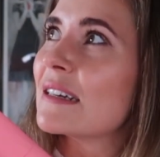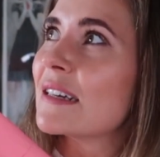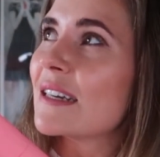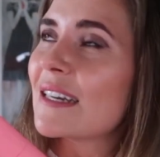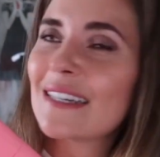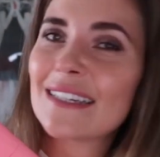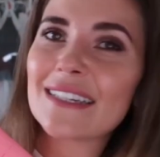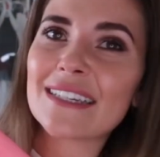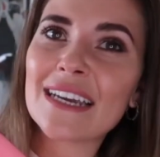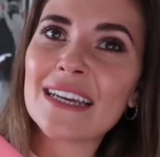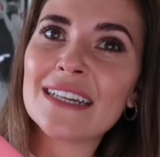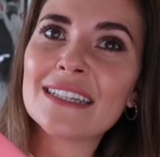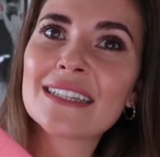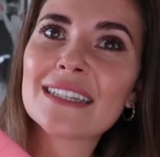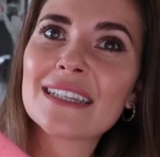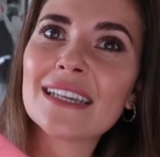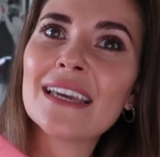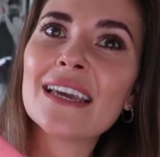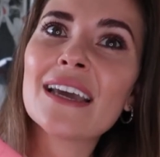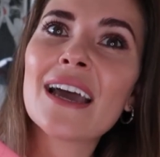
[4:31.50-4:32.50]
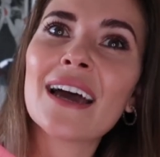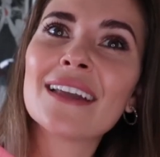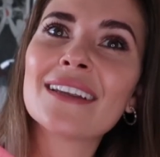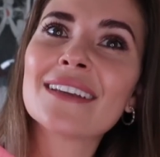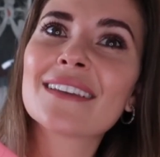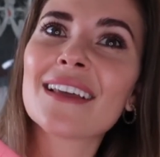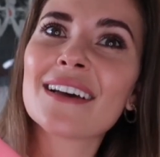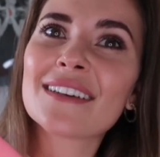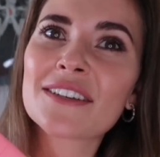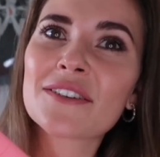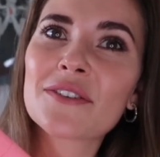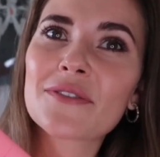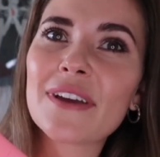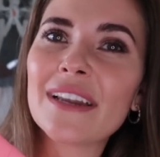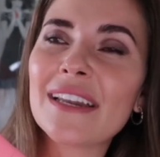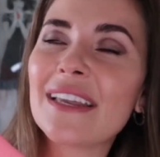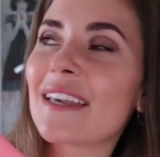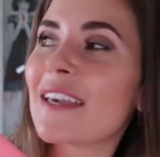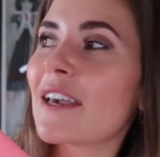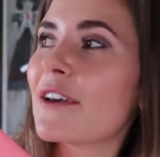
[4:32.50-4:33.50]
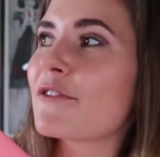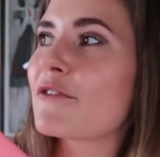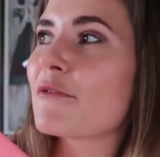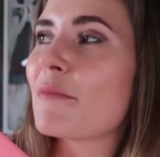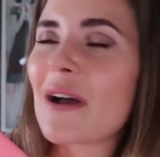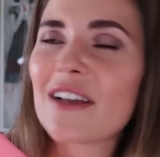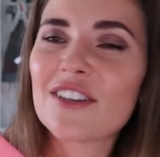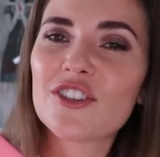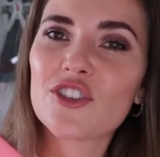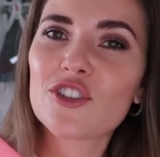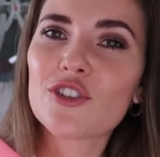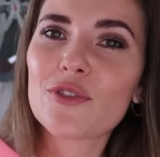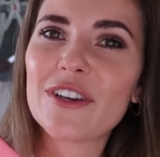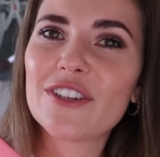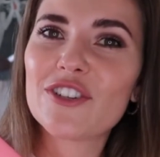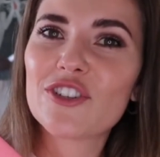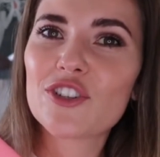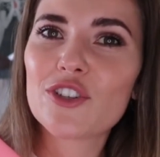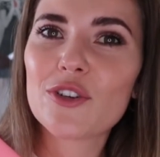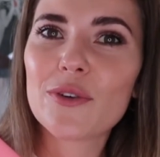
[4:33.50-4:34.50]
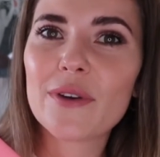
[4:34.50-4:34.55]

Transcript: intensely, and it doesn't really give much stretch to